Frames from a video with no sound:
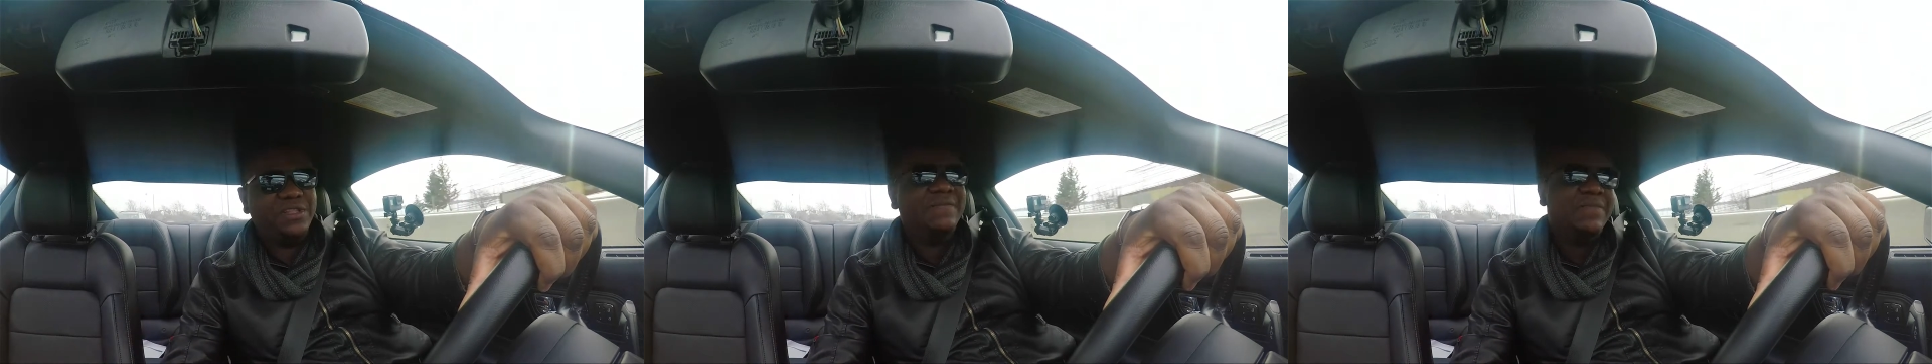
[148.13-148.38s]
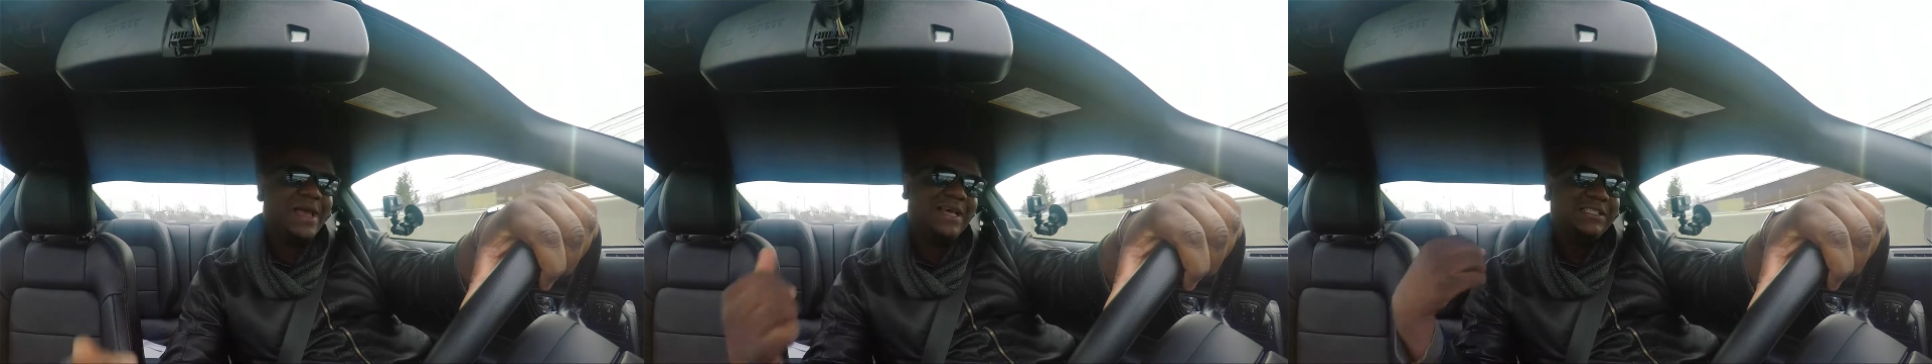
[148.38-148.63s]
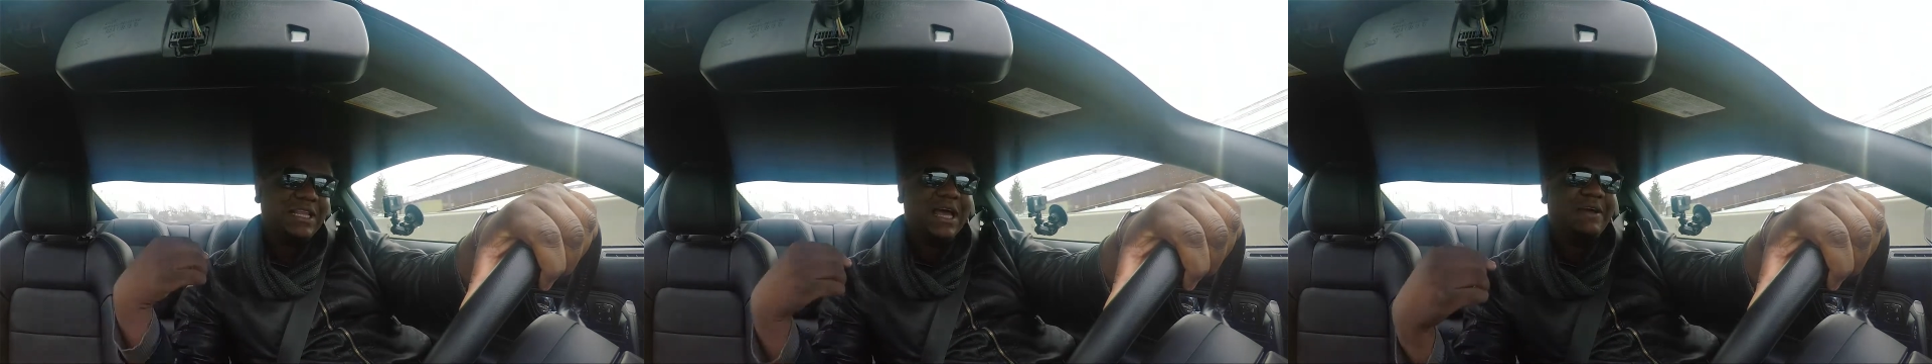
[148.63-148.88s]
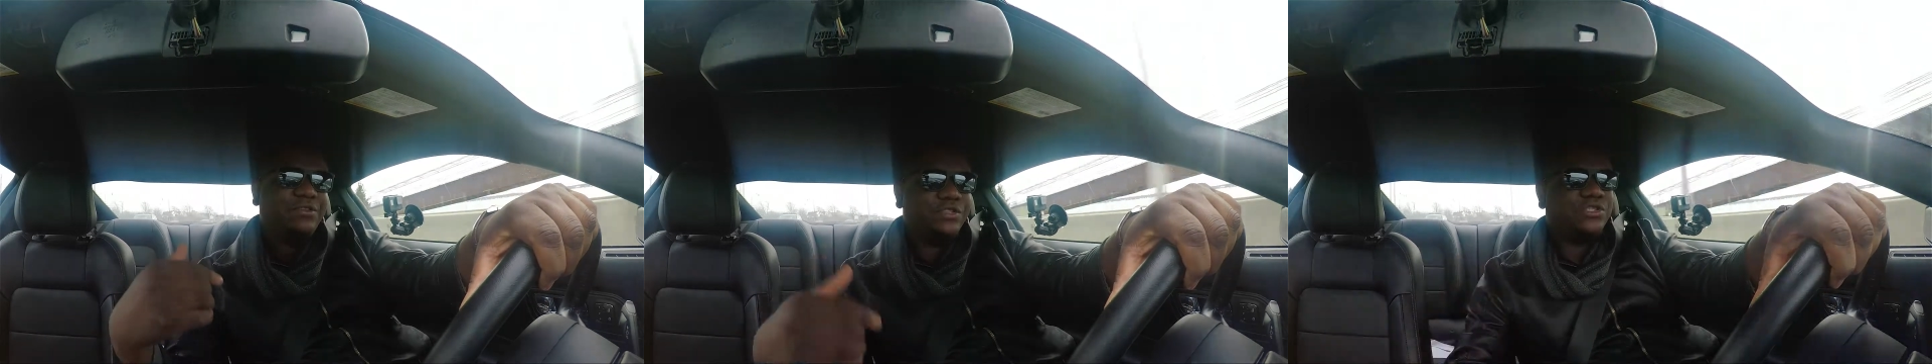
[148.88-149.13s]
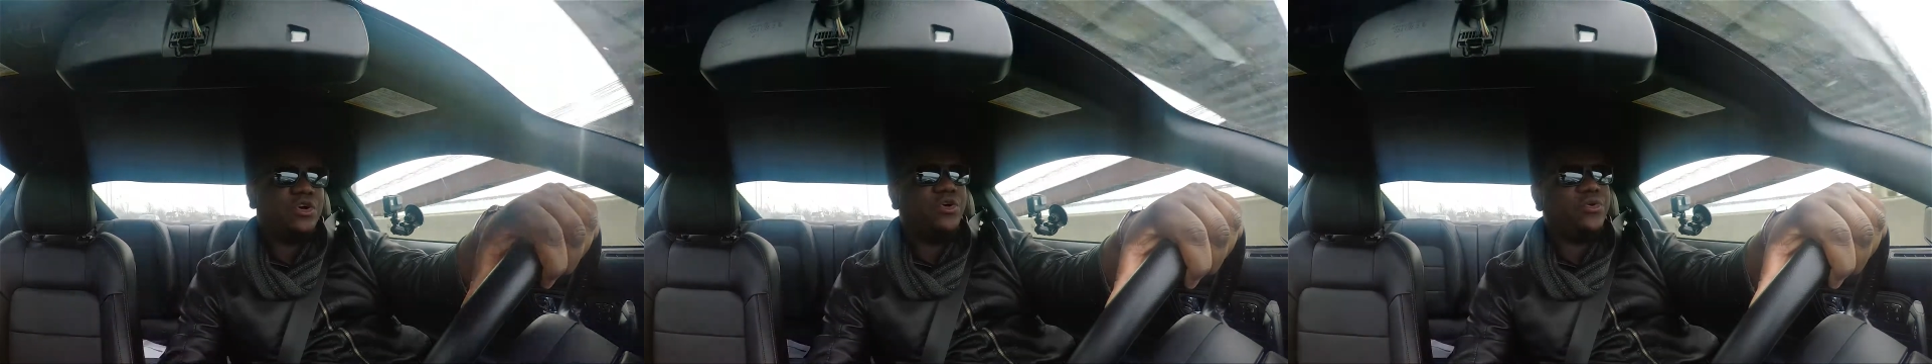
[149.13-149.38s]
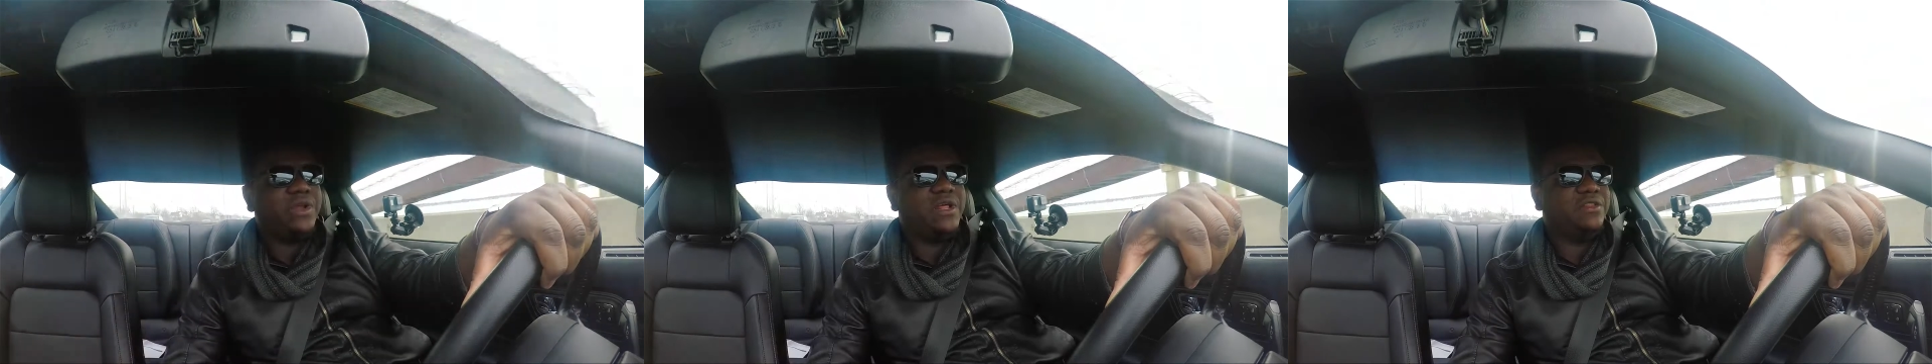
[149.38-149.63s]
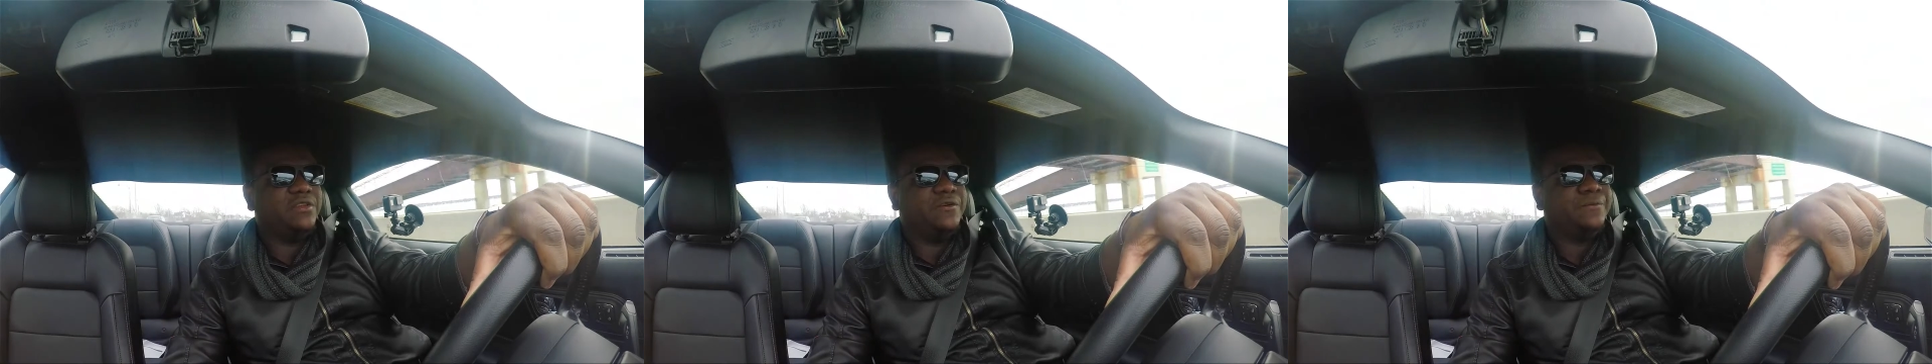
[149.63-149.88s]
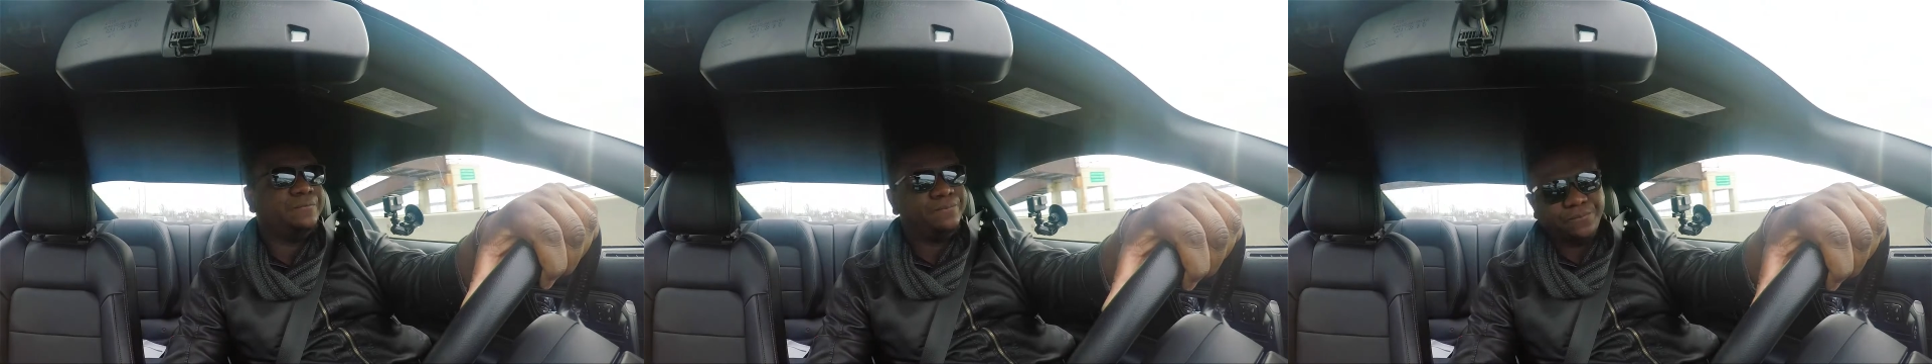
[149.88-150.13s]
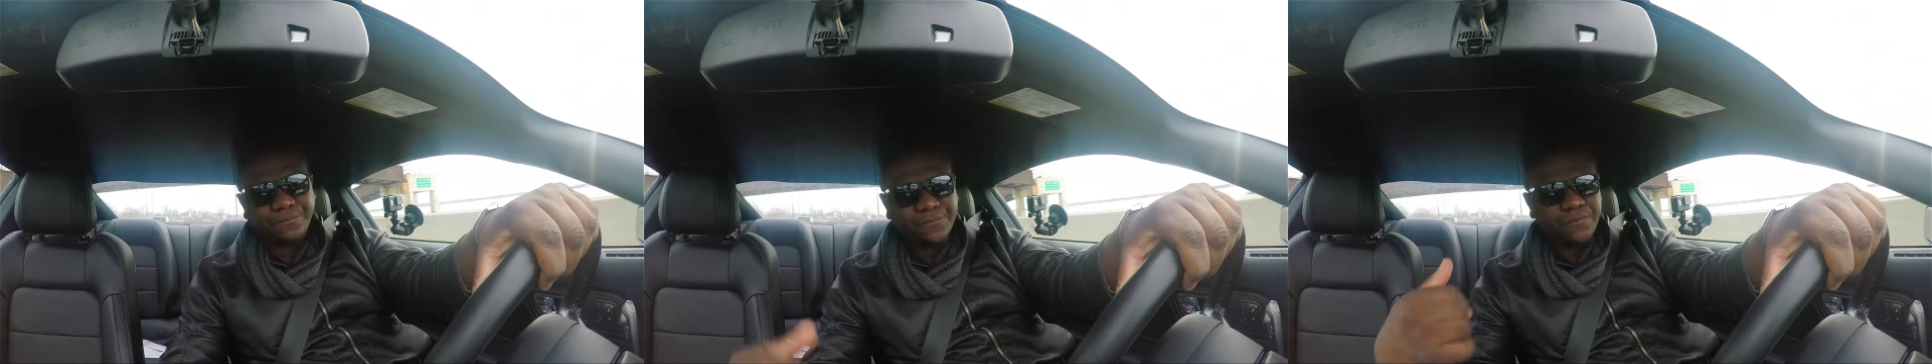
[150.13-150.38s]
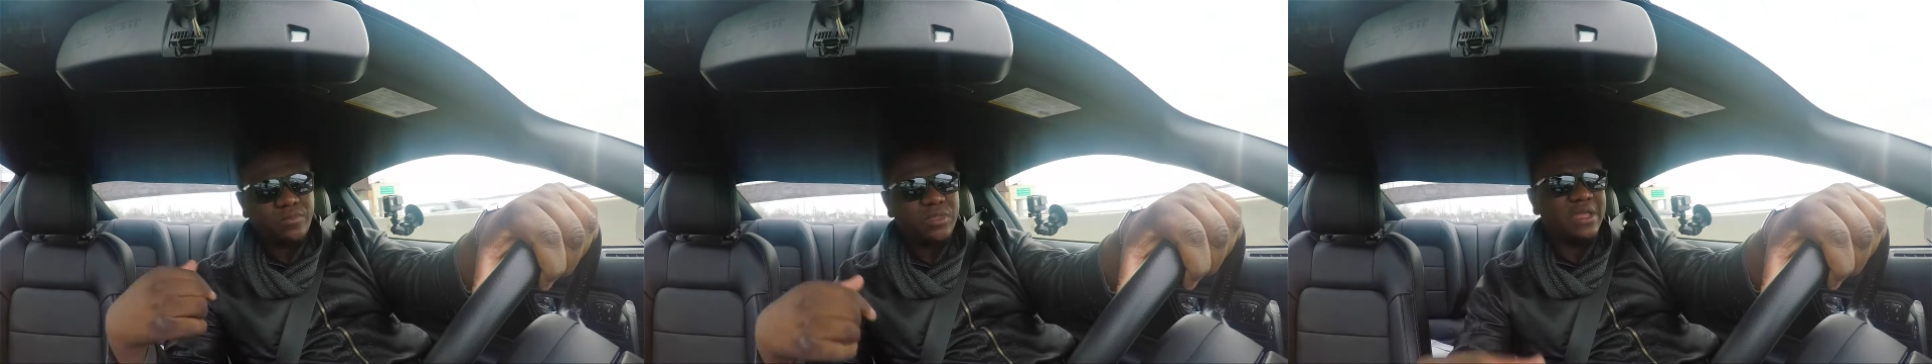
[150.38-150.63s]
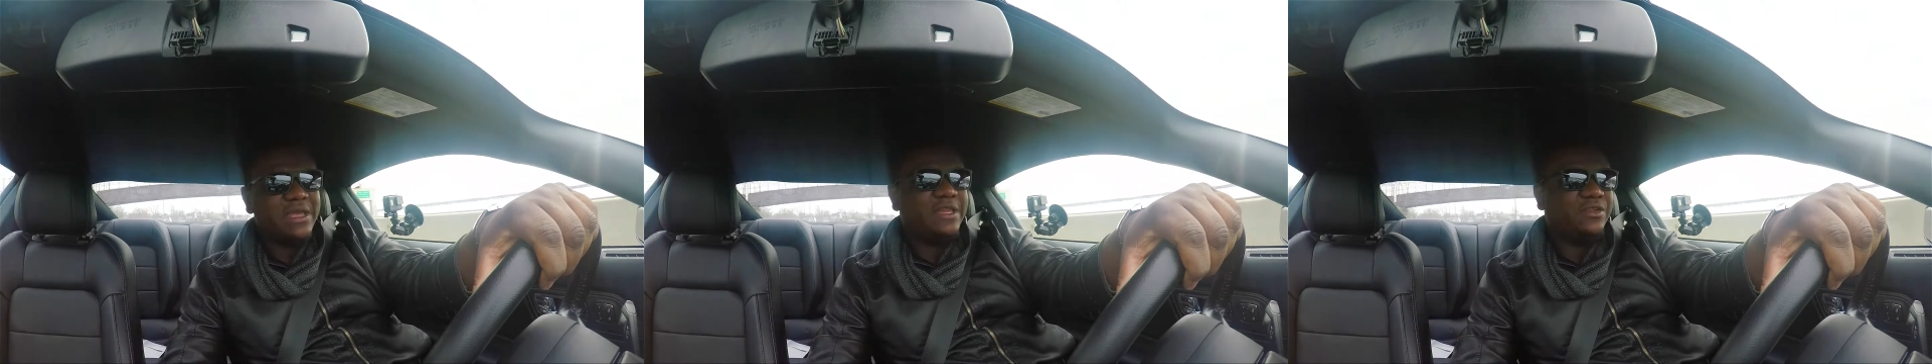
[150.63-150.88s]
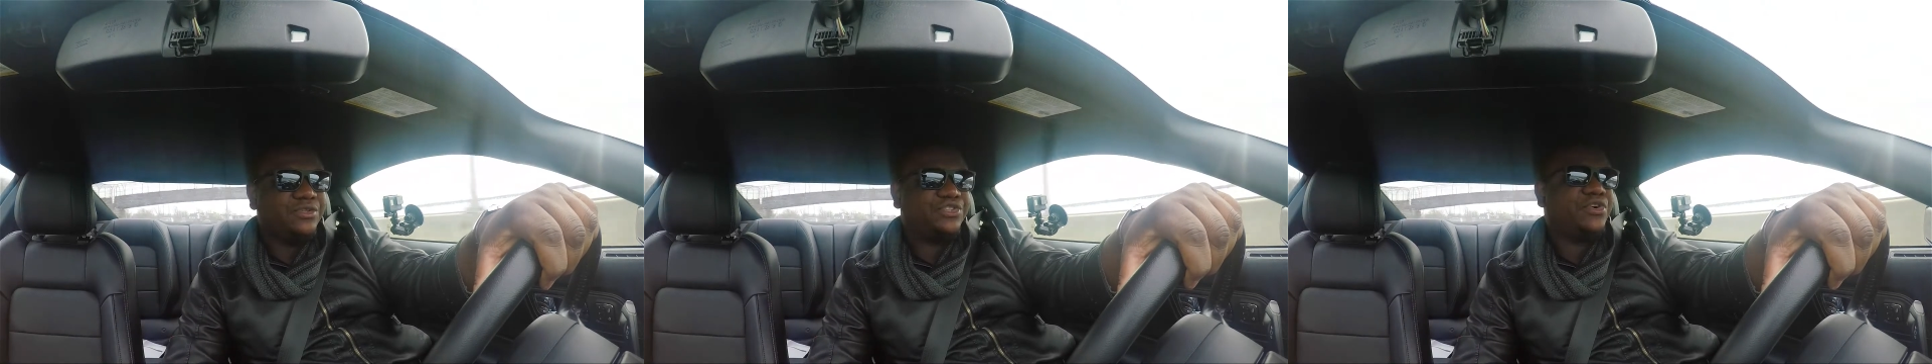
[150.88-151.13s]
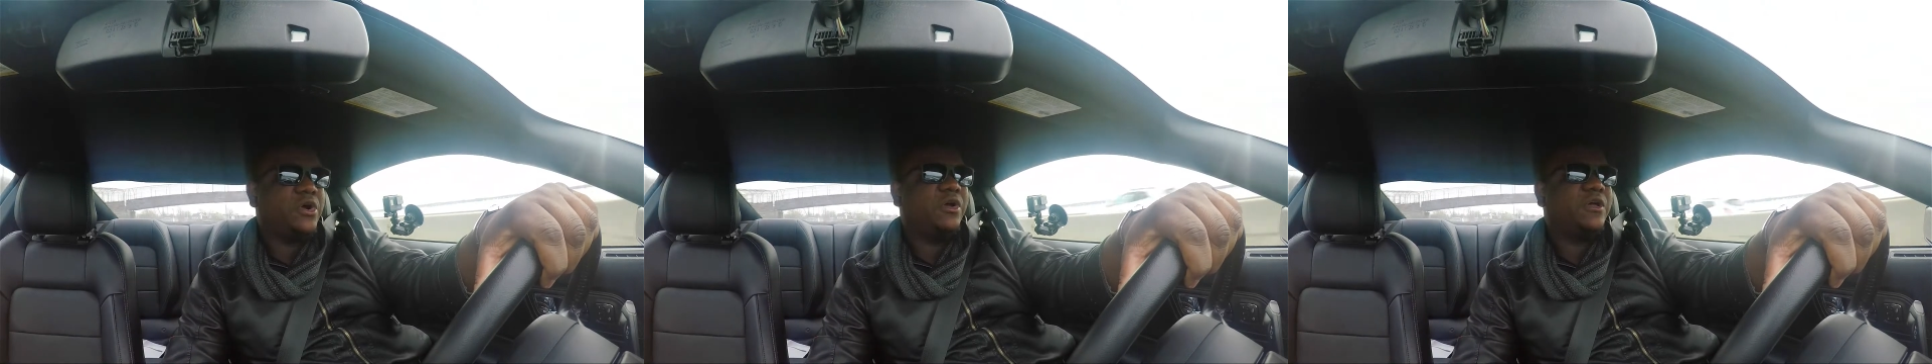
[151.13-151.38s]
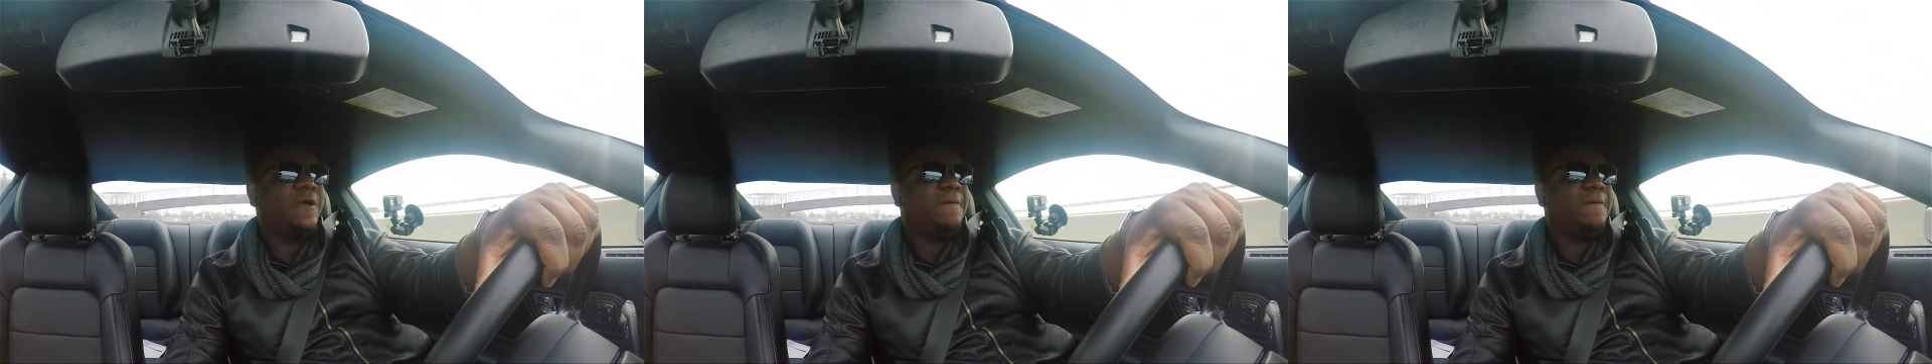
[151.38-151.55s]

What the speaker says: I still have the stock grille though in the trunk.